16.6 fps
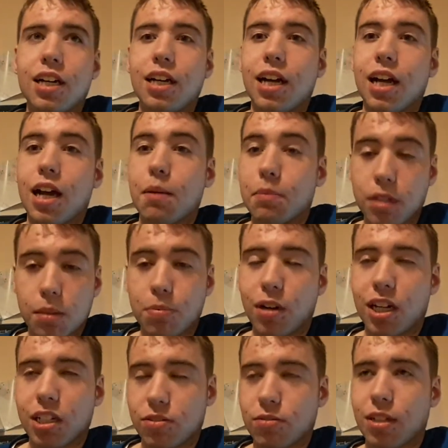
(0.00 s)
And a
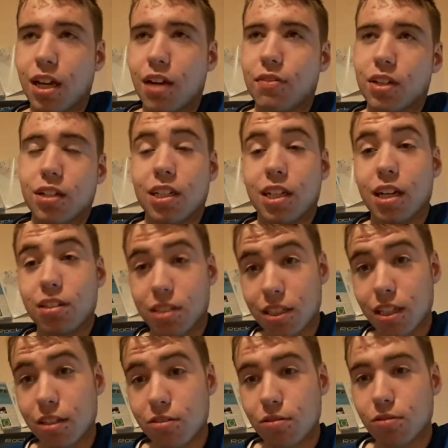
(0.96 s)
prize from Cavan County
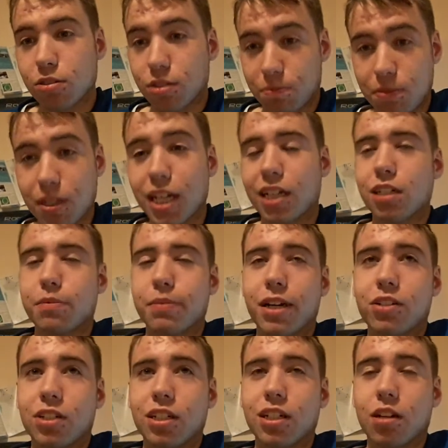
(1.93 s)
Council. That's what I was thinking
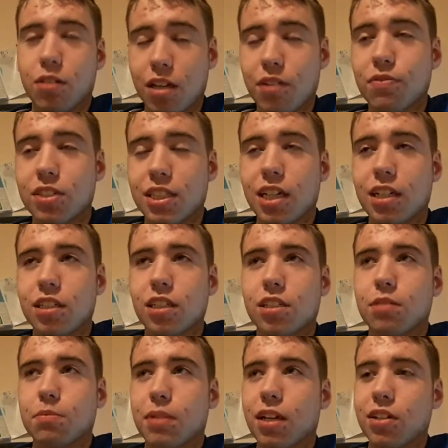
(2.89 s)
about, and I even said
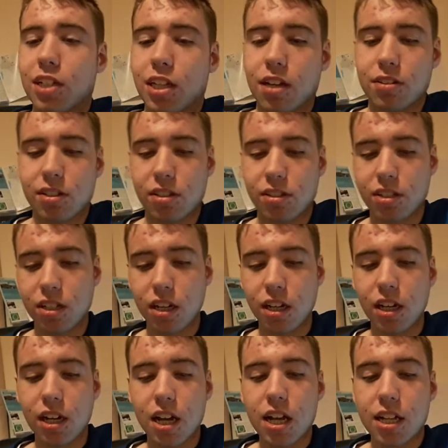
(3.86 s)
to some county councillors
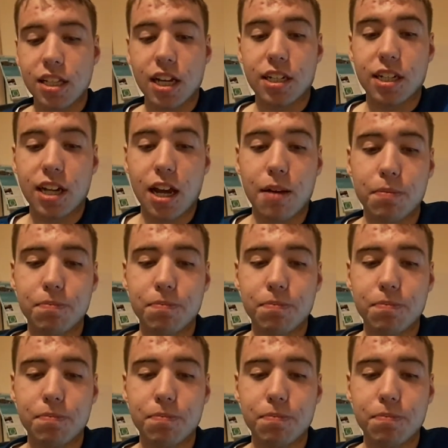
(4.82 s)
that